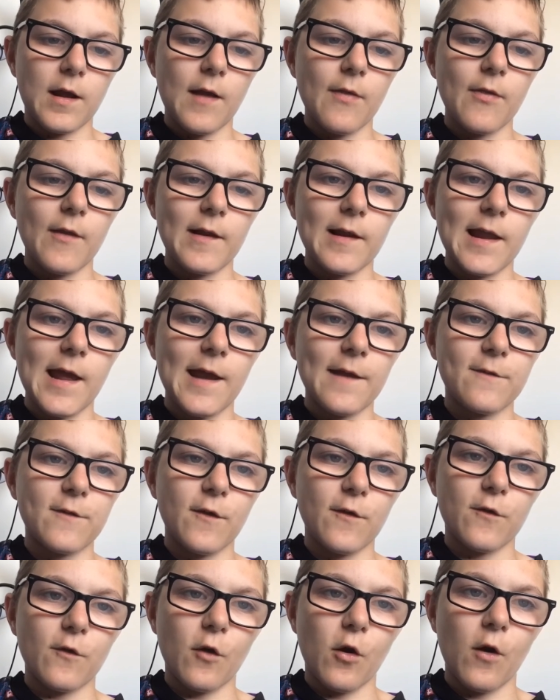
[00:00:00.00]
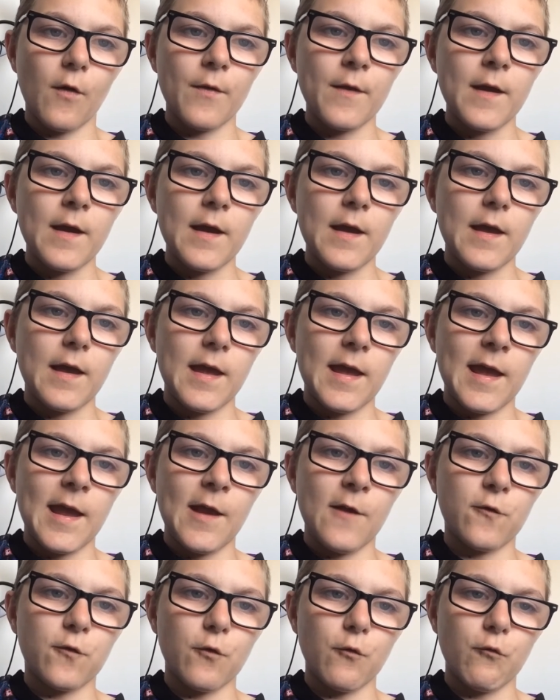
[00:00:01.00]
get the latest on
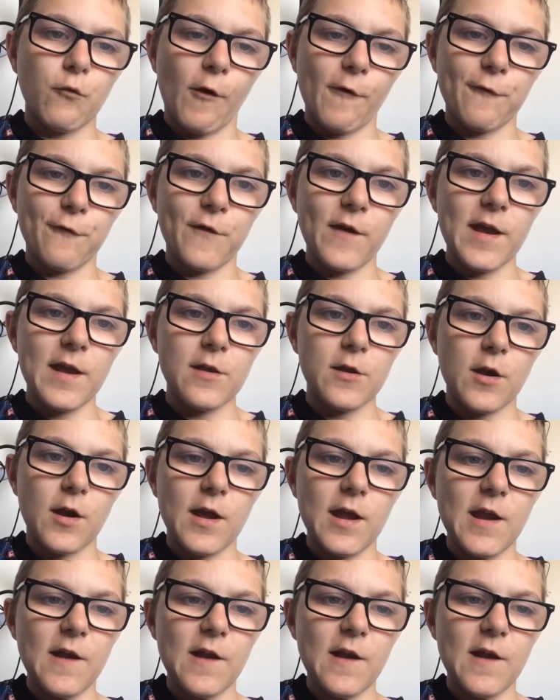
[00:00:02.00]
is Rafinha.